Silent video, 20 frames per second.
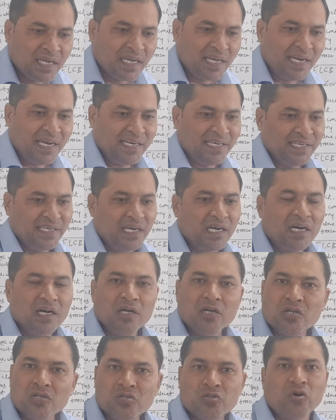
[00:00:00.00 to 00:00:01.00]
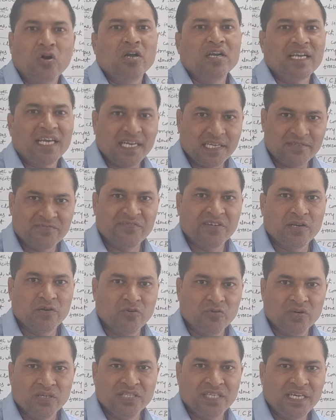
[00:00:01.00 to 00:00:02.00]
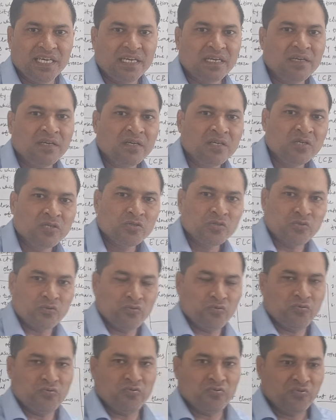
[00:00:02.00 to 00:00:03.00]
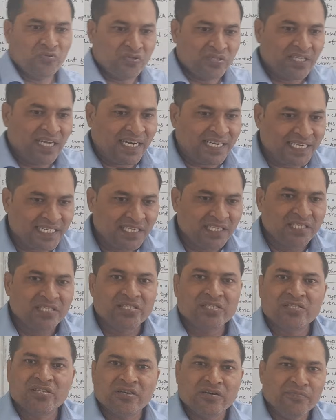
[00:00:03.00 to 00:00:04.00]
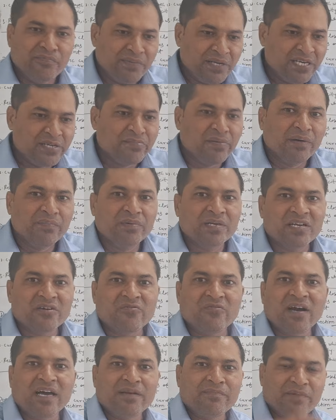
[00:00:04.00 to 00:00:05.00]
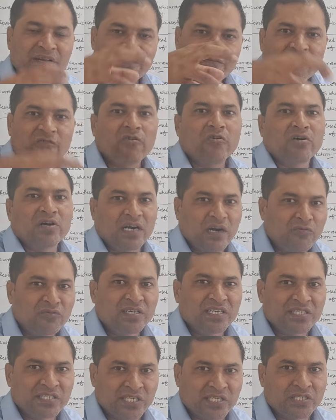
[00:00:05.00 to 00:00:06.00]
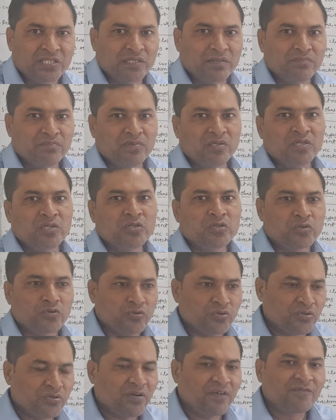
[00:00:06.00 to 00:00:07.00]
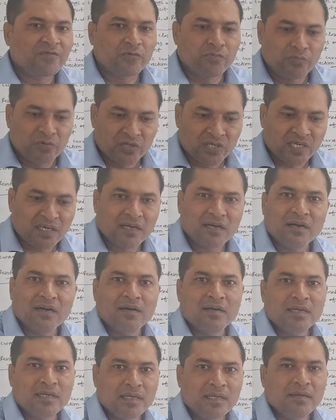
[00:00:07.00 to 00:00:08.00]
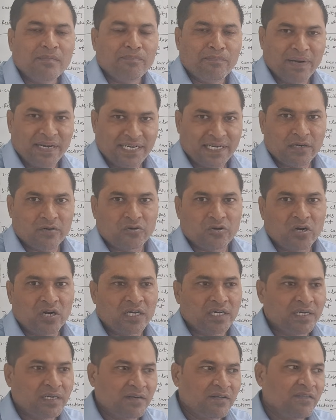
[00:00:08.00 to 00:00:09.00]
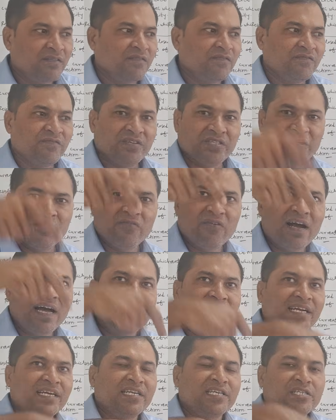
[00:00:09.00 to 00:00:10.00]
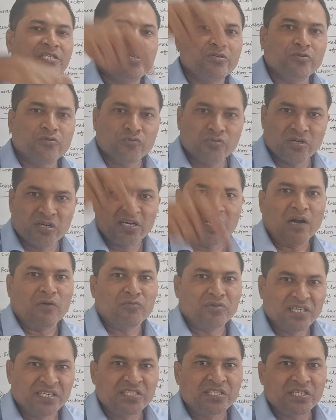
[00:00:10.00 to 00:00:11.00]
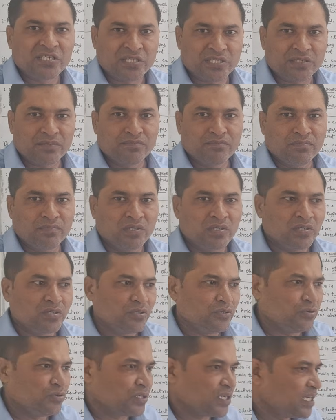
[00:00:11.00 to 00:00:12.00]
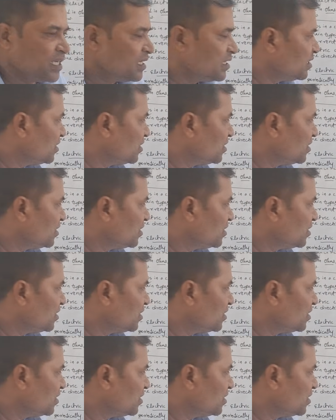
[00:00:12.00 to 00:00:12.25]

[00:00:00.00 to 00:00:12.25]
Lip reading: and salt as well over there. So that is the minimum requirement for grounding system. So you have to put a metal rod with a wire connection to the grounding system. Okay.